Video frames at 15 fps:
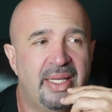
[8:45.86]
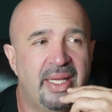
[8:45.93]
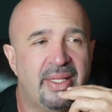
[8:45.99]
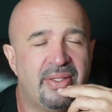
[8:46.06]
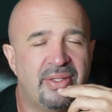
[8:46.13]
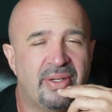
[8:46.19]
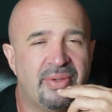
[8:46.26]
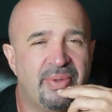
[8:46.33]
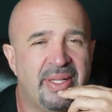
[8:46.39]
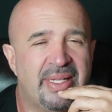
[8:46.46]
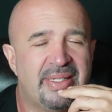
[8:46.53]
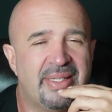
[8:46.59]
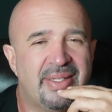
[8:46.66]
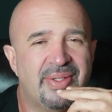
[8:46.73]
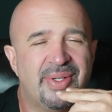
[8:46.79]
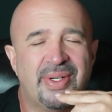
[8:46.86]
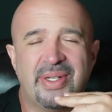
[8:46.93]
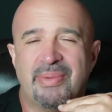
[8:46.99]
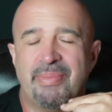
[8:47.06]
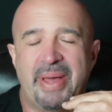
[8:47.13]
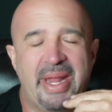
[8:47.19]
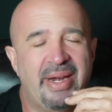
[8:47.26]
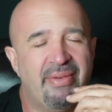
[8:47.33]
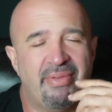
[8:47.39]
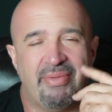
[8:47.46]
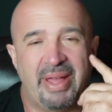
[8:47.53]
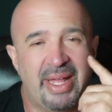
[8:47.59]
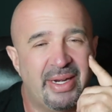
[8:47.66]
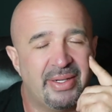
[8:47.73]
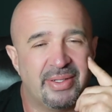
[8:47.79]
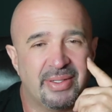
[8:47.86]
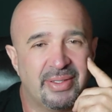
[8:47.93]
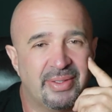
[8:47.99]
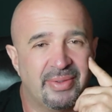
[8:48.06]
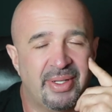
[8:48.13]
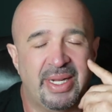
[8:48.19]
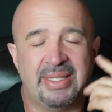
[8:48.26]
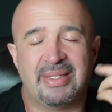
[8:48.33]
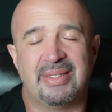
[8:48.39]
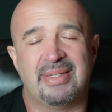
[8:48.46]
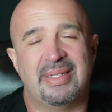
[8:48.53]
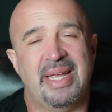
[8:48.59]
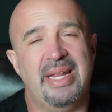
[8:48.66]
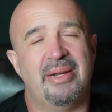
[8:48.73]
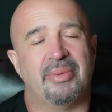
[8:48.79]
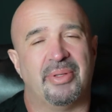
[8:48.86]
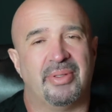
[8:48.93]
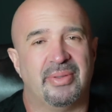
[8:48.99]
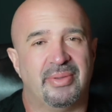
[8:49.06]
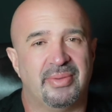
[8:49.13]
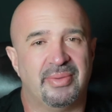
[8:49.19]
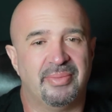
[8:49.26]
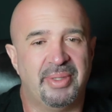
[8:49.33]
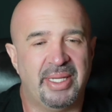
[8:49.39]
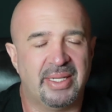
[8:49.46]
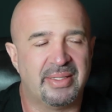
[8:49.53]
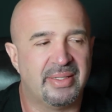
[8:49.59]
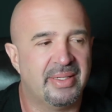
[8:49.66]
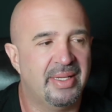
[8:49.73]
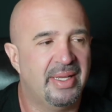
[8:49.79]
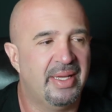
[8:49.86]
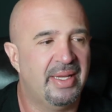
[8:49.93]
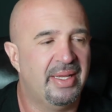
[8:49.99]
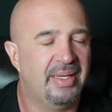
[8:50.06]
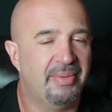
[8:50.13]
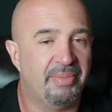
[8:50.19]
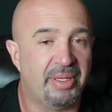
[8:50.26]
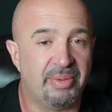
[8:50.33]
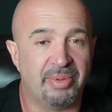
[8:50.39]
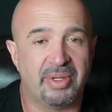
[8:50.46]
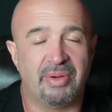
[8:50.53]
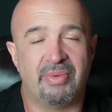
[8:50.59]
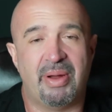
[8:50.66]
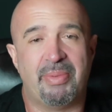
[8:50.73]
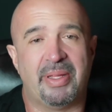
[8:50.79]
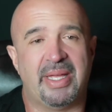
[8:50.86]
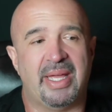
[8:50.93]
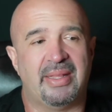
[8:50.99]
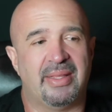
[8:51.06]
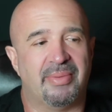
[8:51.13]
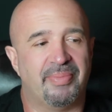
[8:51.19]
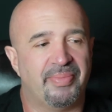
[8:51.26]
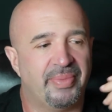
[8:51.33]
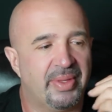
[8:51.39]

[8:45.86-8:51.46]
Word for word: And you start realizing those aren't competitive advantages, they're not sustainable because people can replicate them.